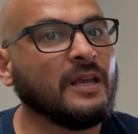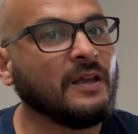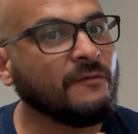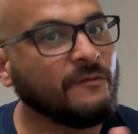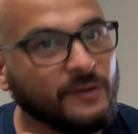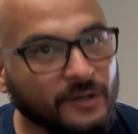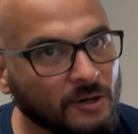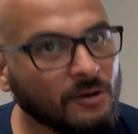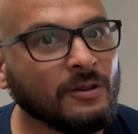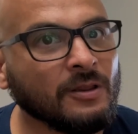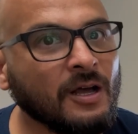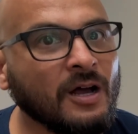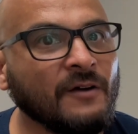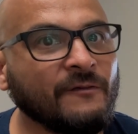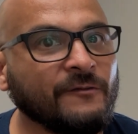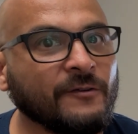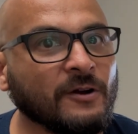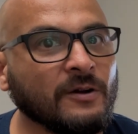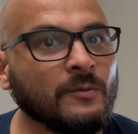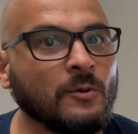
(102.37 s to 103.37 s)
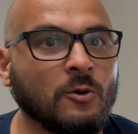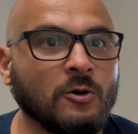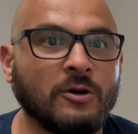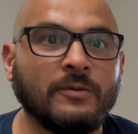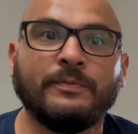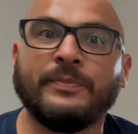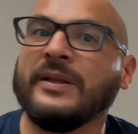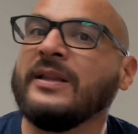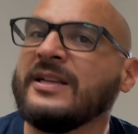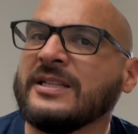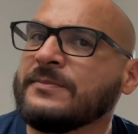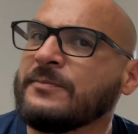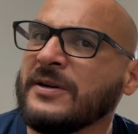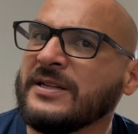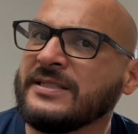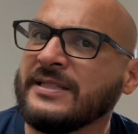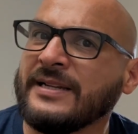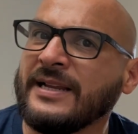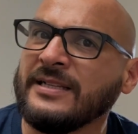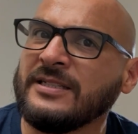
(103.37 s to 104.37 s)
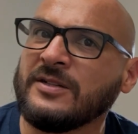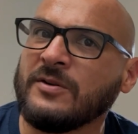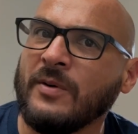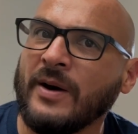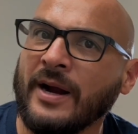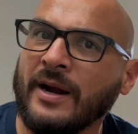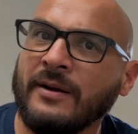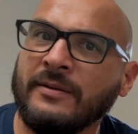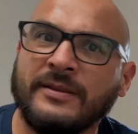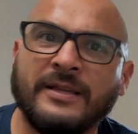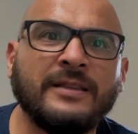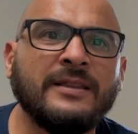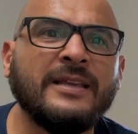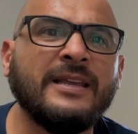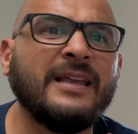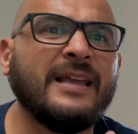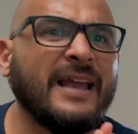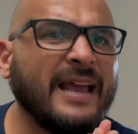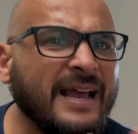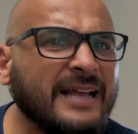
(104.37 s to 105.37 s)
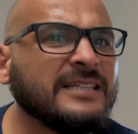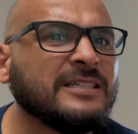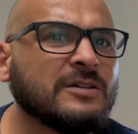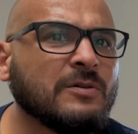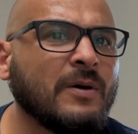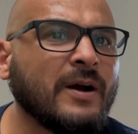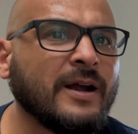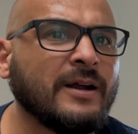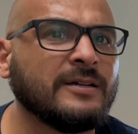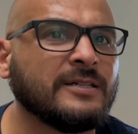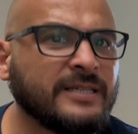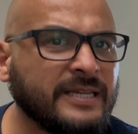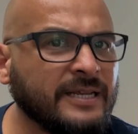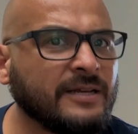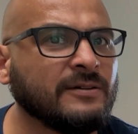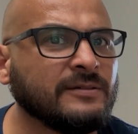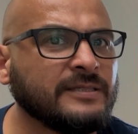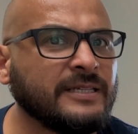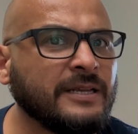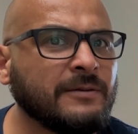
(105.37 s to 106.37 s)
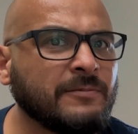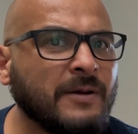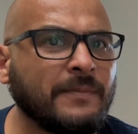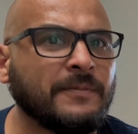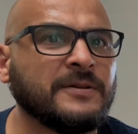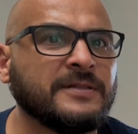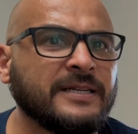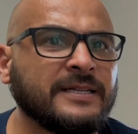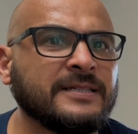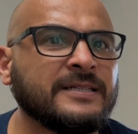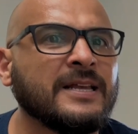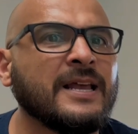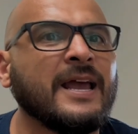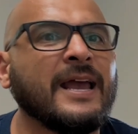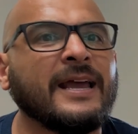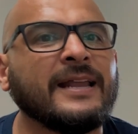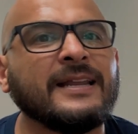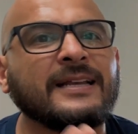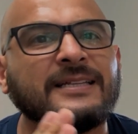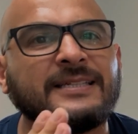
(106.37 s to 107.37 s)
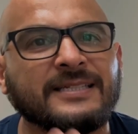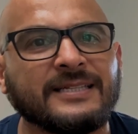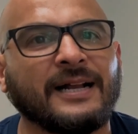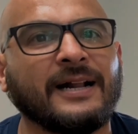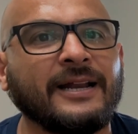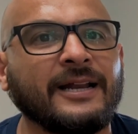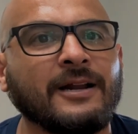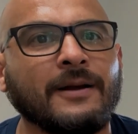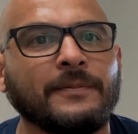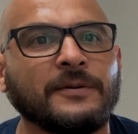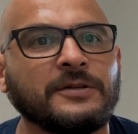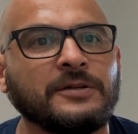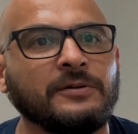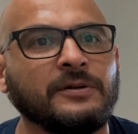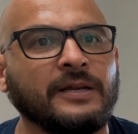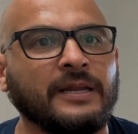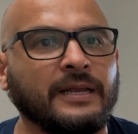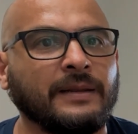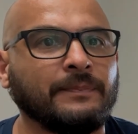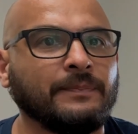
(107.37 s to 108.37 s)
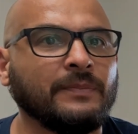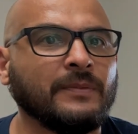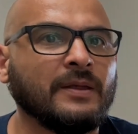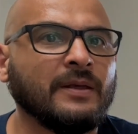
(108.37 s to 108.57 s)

if you're a law firm or Bill S. Preston Esquire, then the Esquire TLD represents an exciting opportunity.